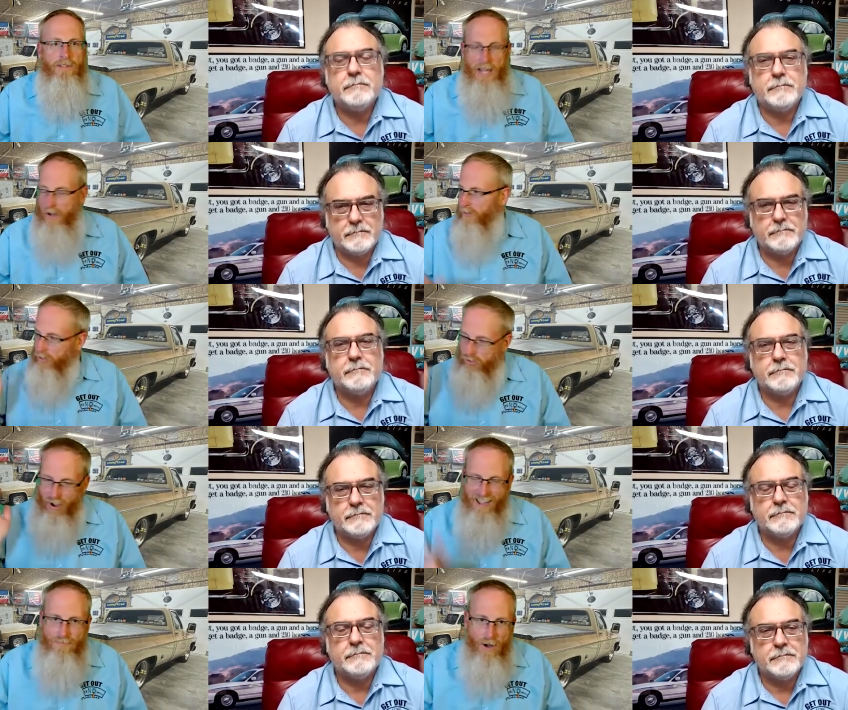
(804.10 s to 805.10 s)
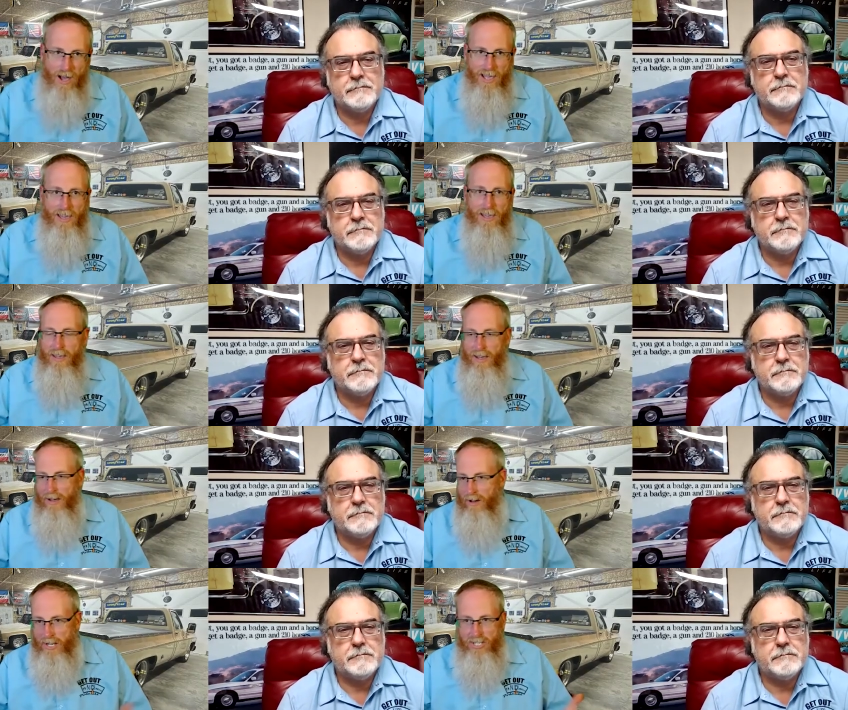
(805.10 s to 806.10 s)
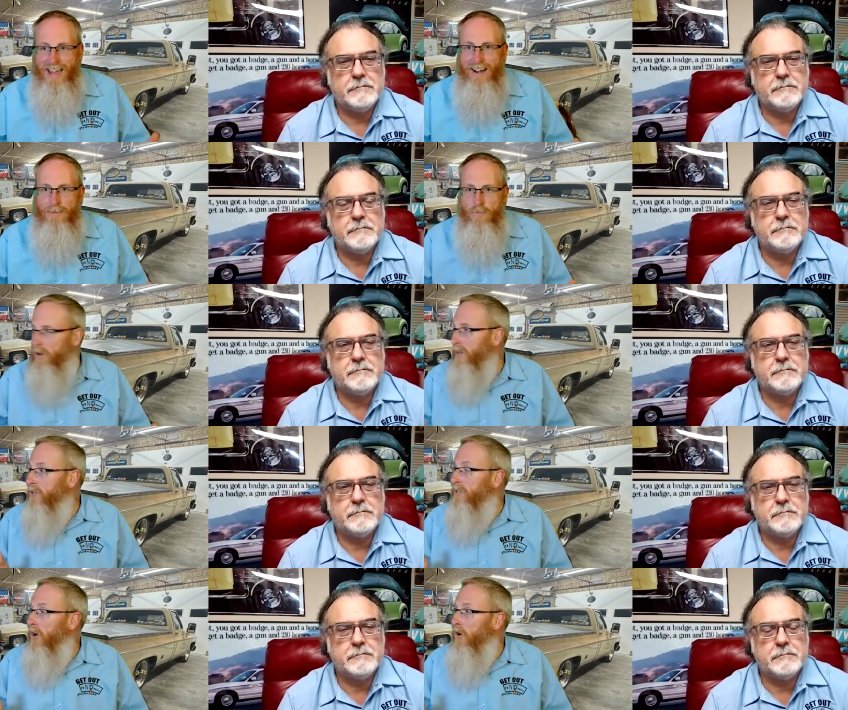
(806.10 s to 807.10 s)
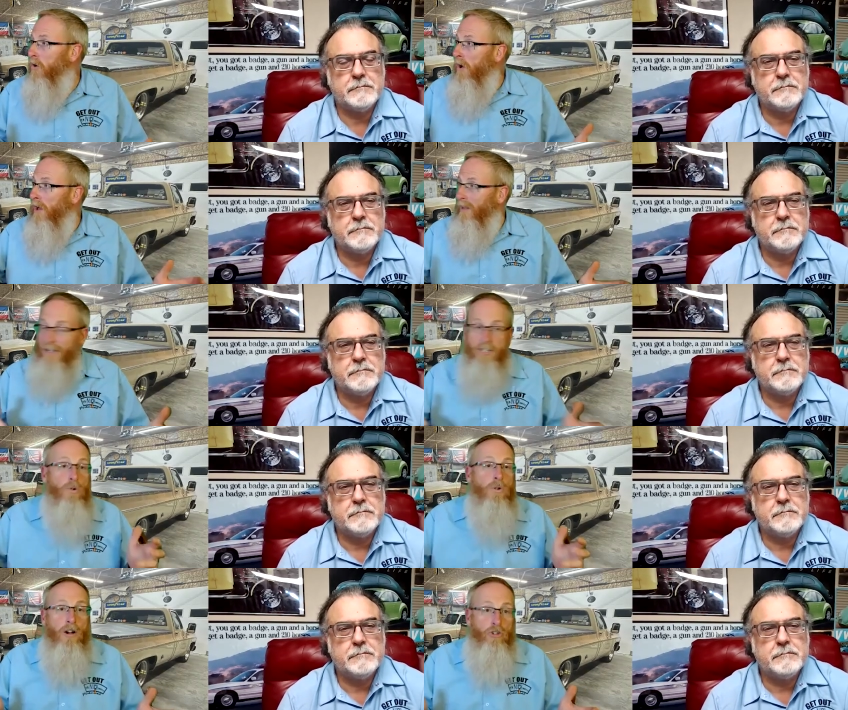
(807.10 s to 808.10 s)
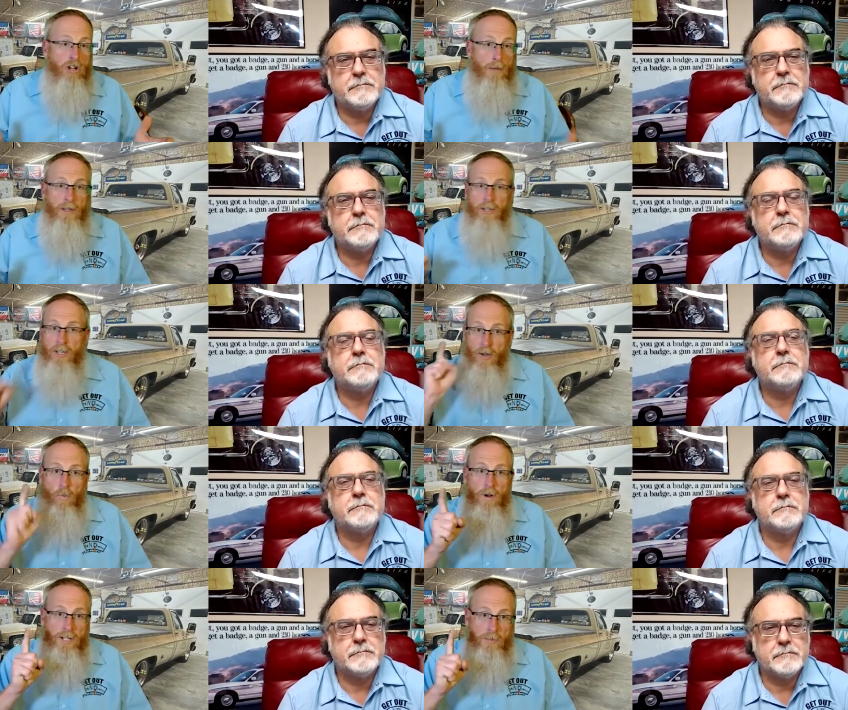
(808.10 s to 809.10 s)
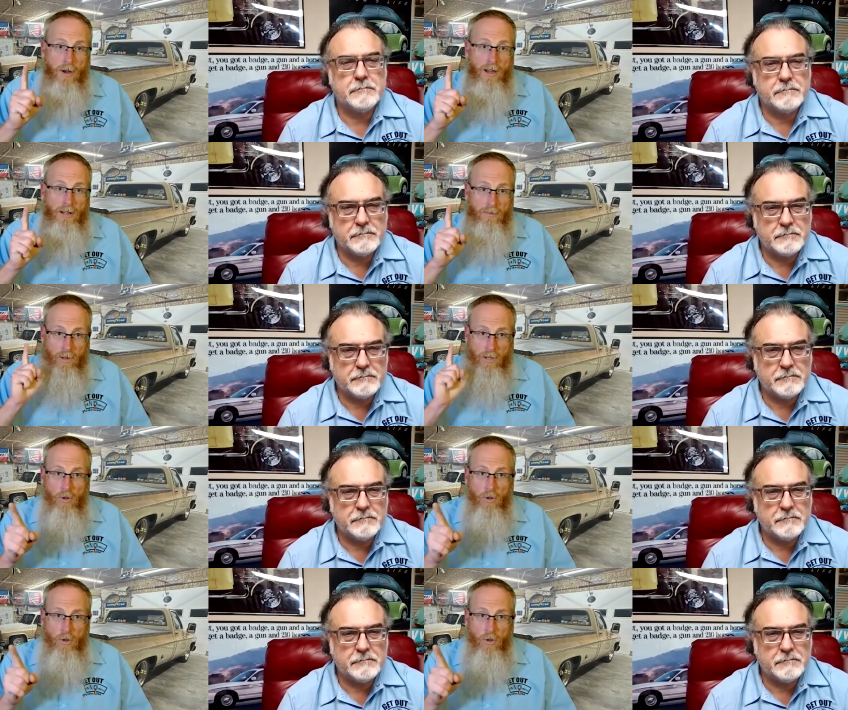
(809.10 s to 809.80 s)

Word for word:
Speaker 1: town. You drive by uh, on a Saturday morning and you say, oh, let's go car shopping. You hit one spot, one